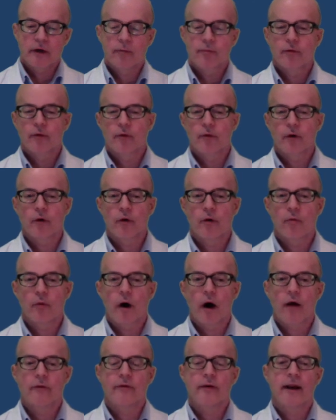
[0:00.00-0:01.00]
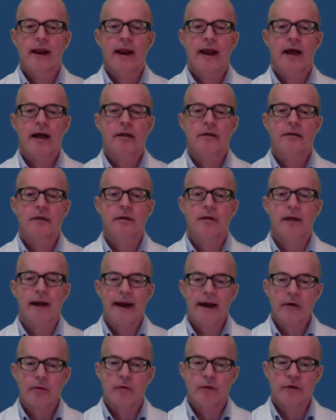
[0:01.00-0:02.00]
temporal lobe often has
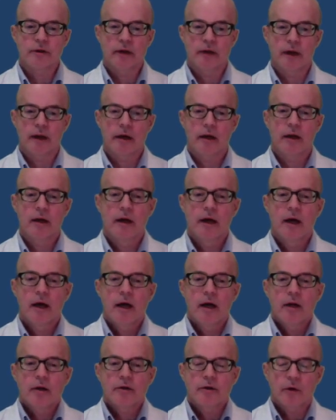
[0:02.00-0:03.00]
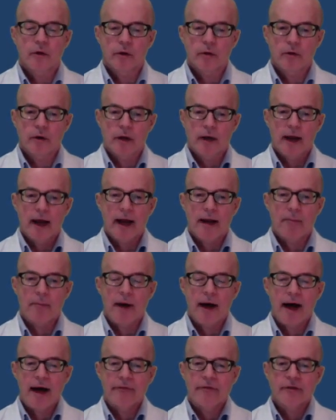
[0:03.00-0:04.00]
language in it, so you can
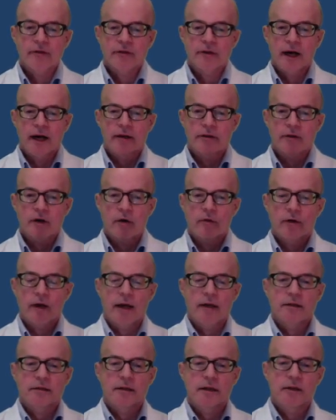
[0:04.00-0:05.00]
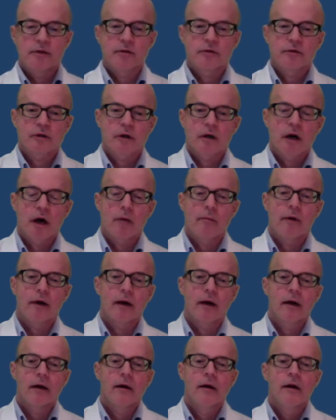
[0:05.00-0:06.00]
hypothesize, okay, seizures are
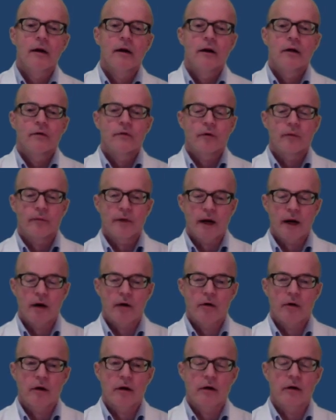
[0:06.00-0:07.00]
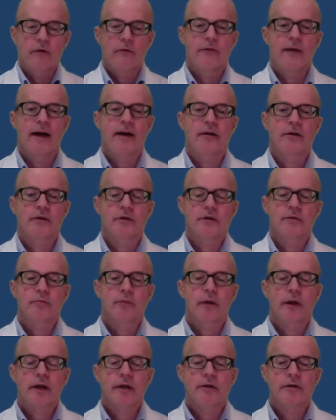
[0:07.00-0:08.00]
coming from the area of that
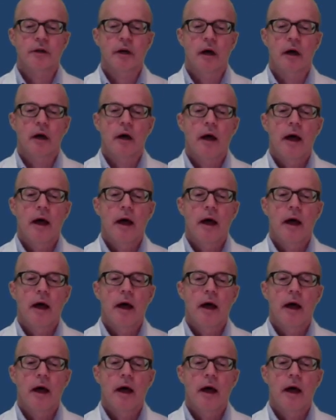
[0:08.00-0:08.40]
dysplasia,